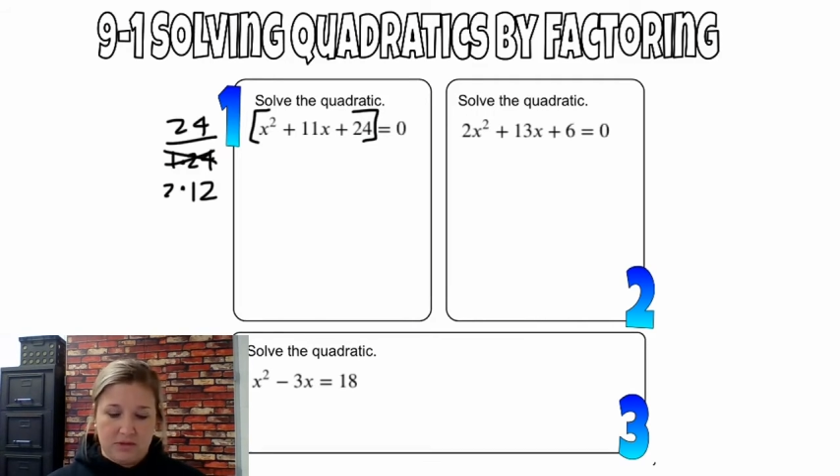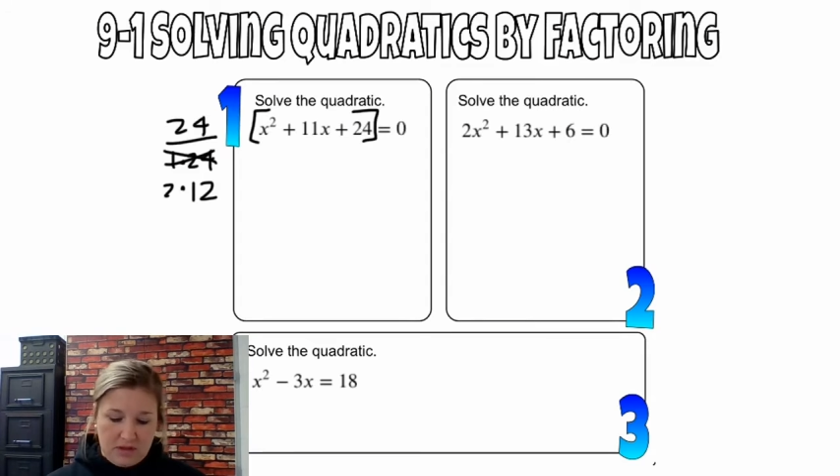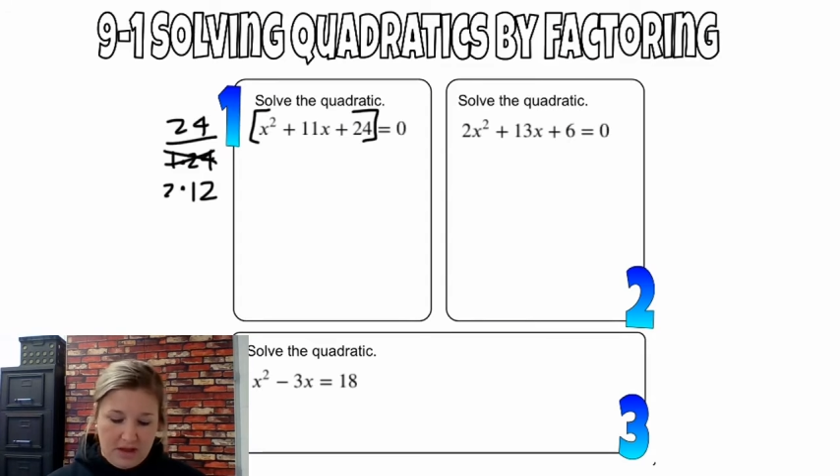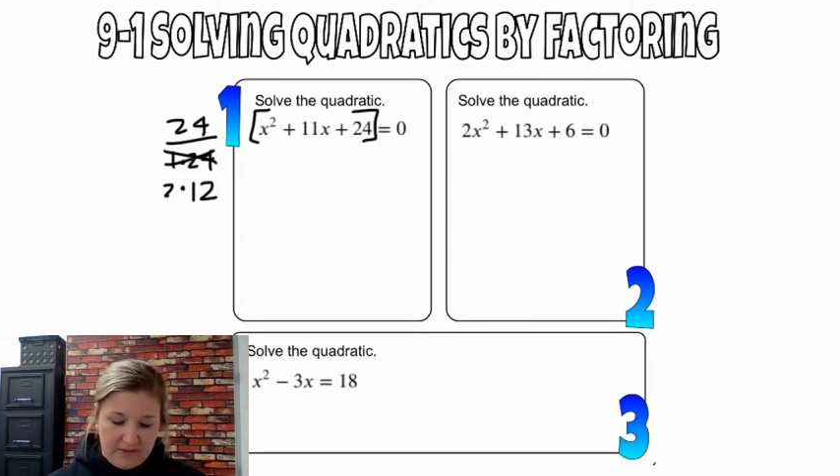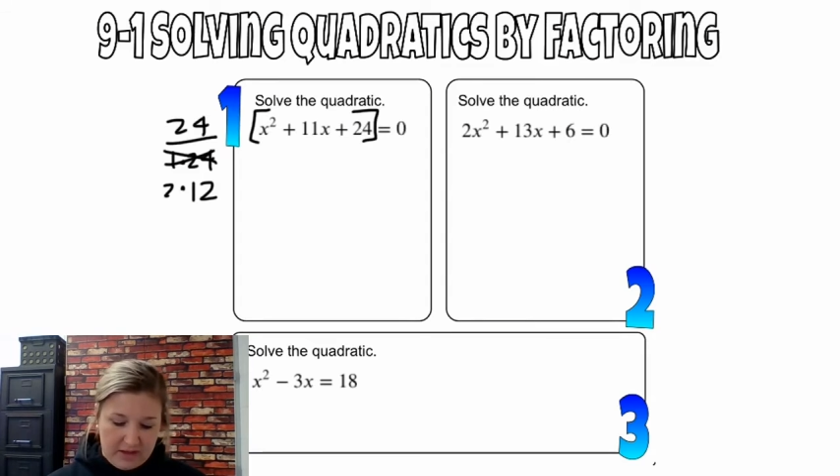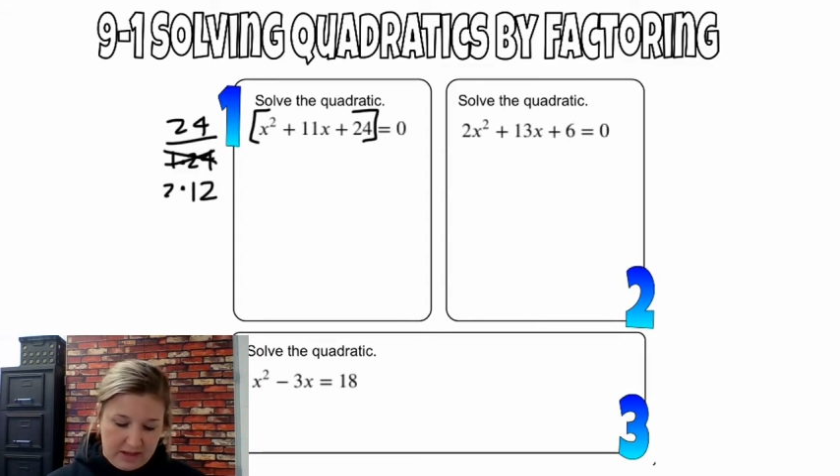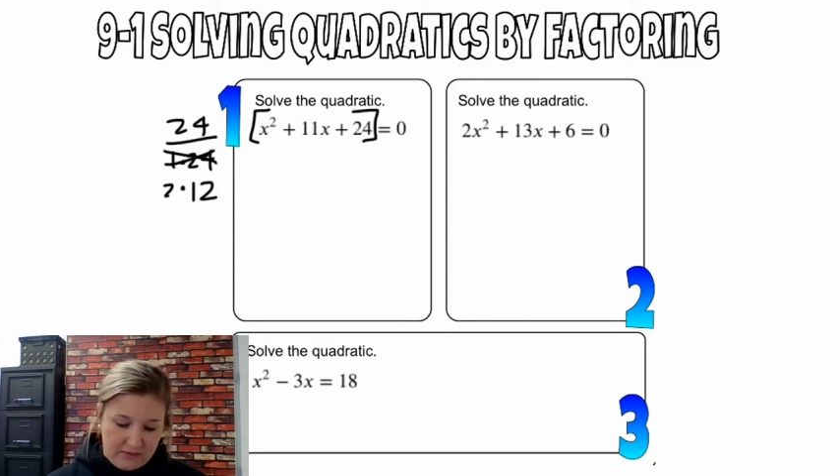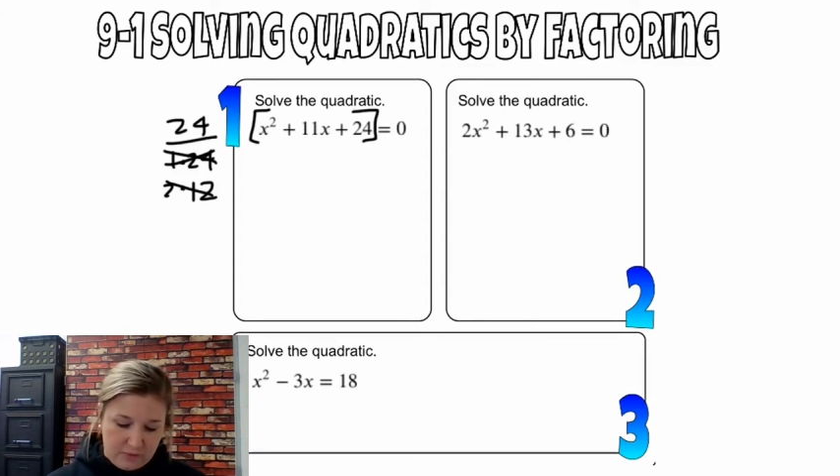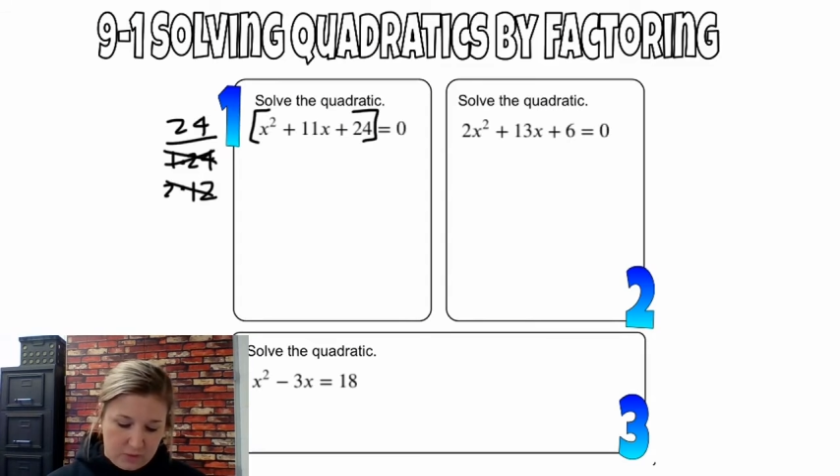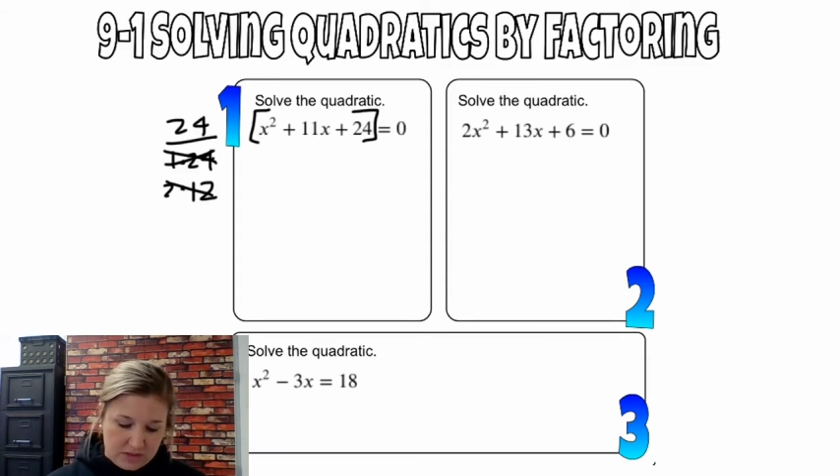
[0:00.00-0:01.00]
11. I
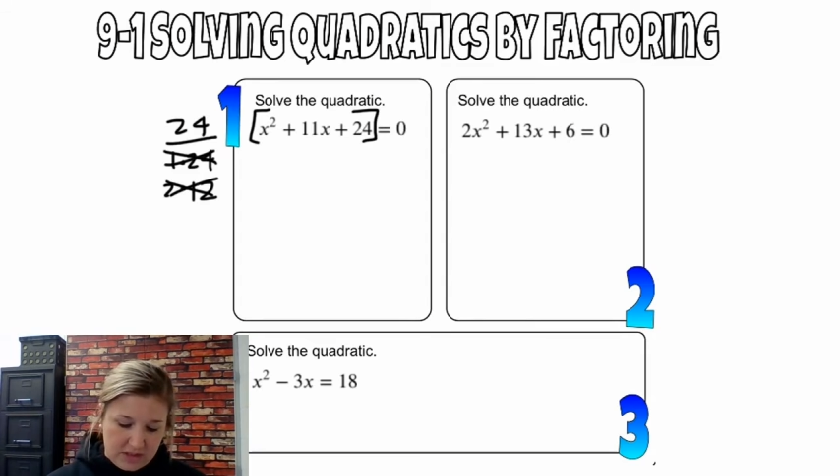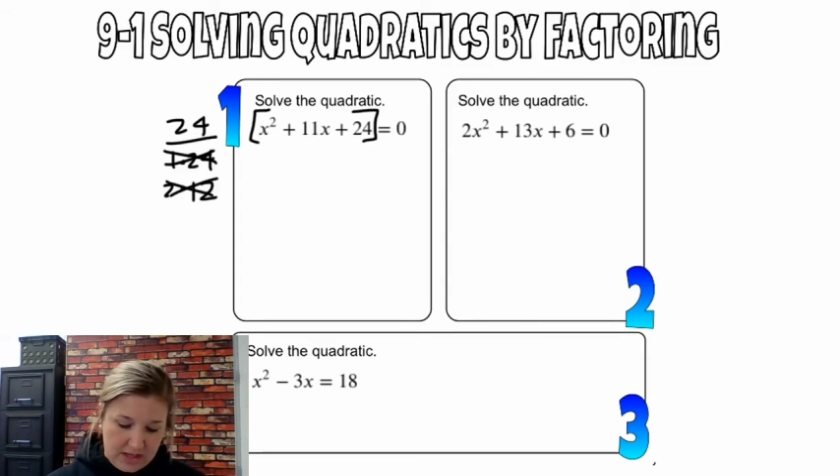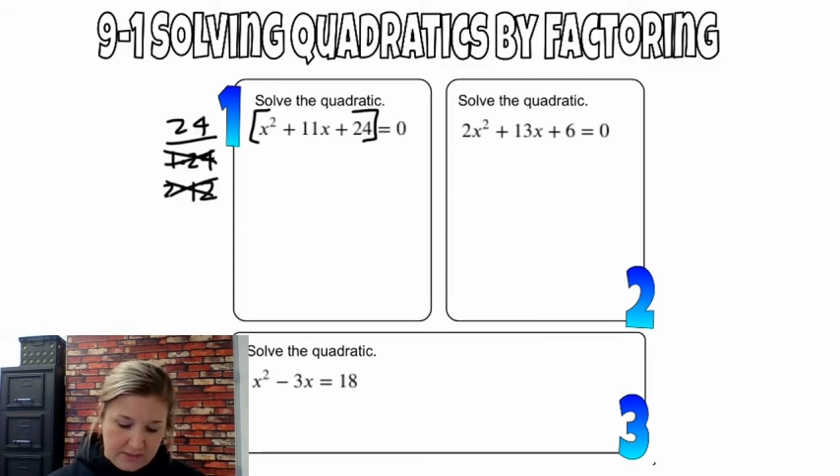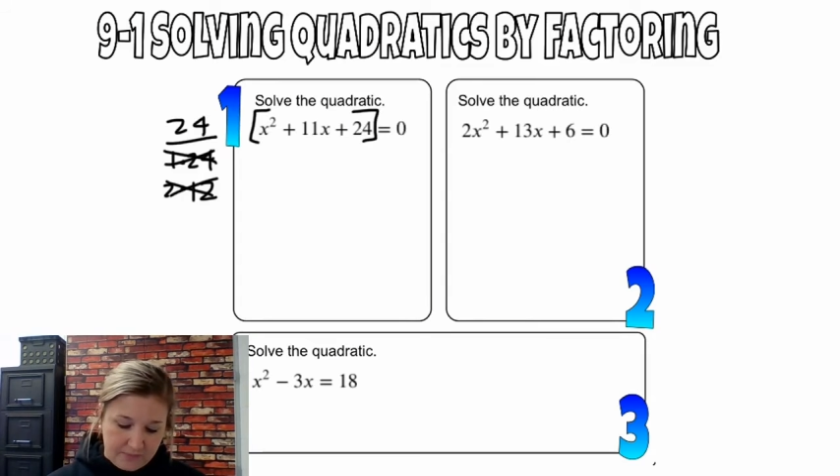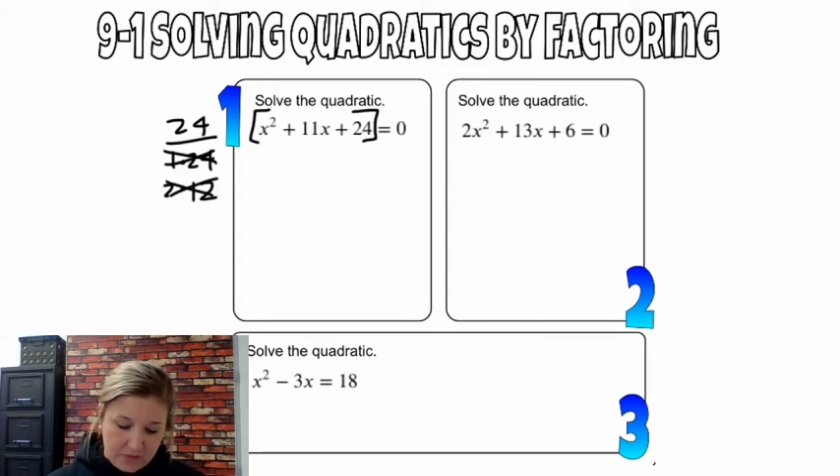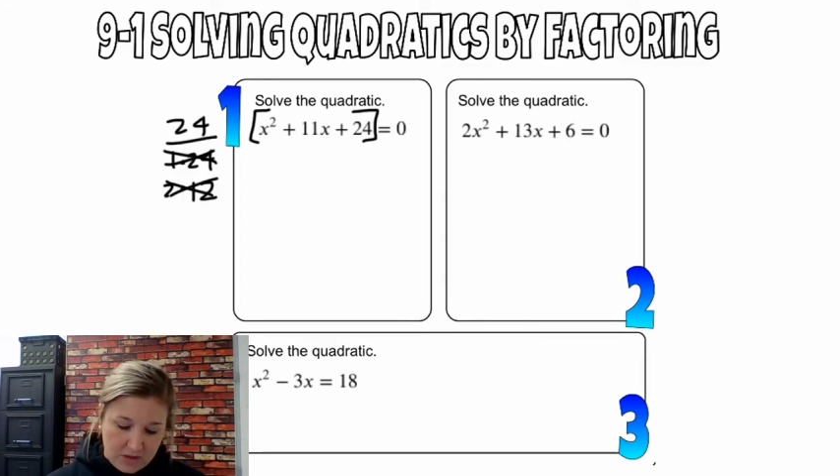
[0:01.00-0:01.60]
get 14.